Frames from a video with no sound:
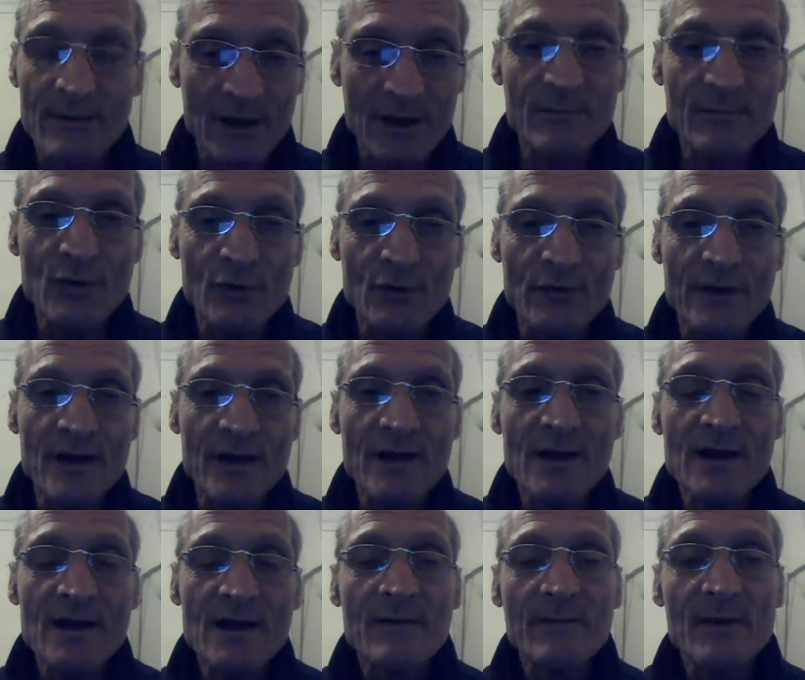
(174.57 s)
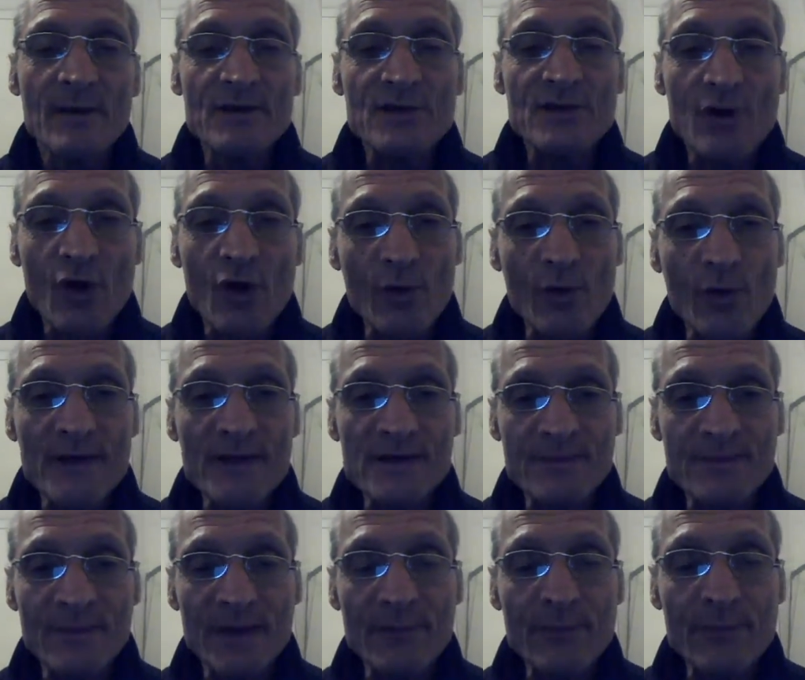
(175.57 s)
moving, must always
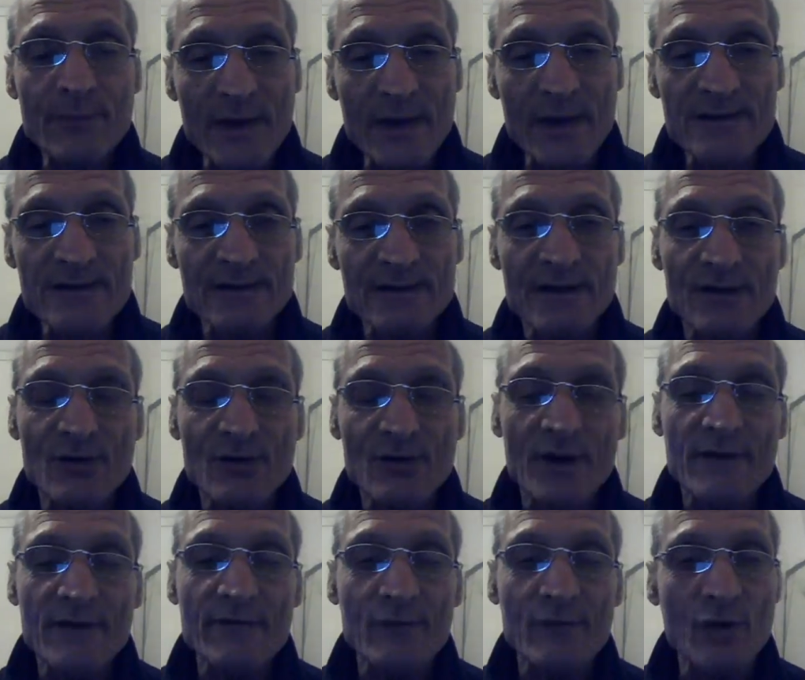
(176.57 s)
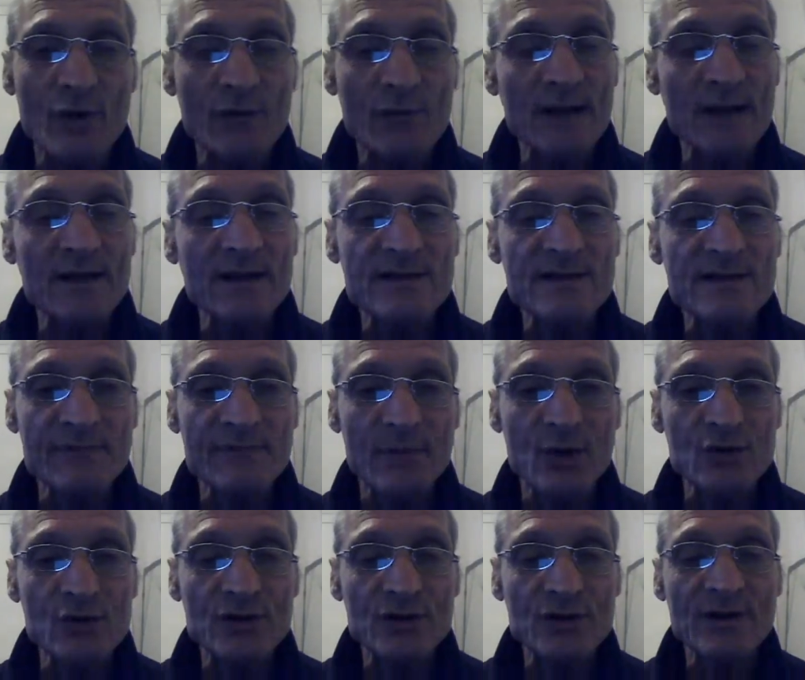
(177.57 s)
be present in order for a relative
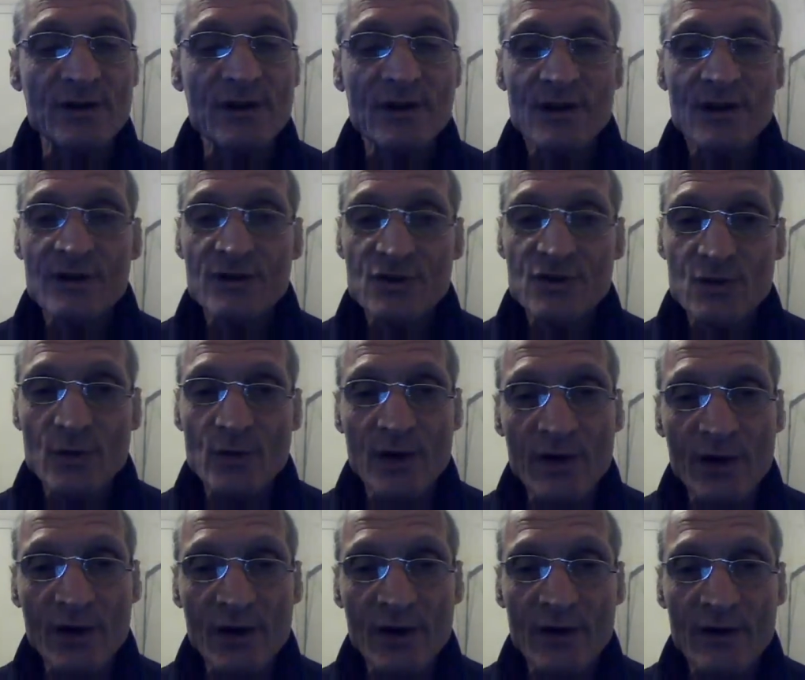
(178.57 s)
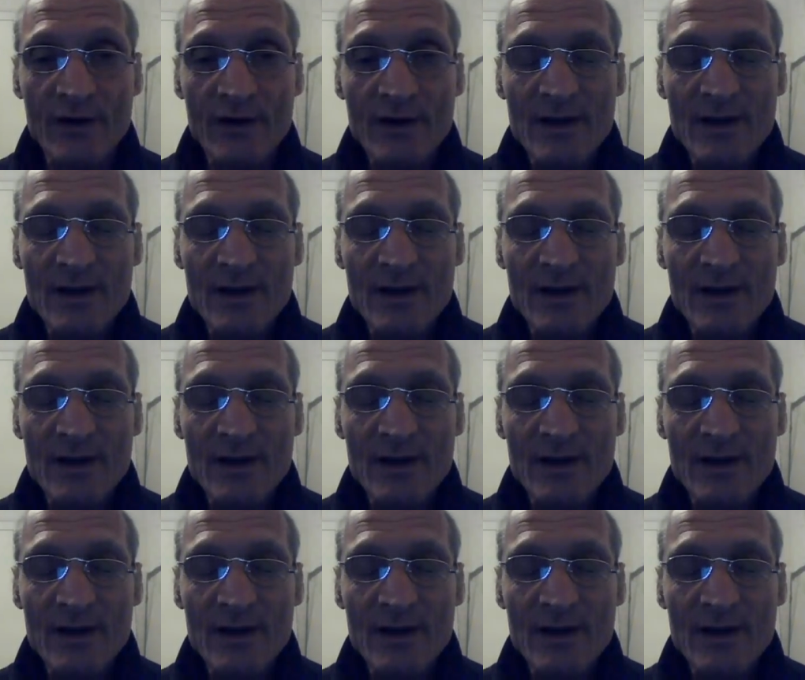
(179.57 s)
motion to occur,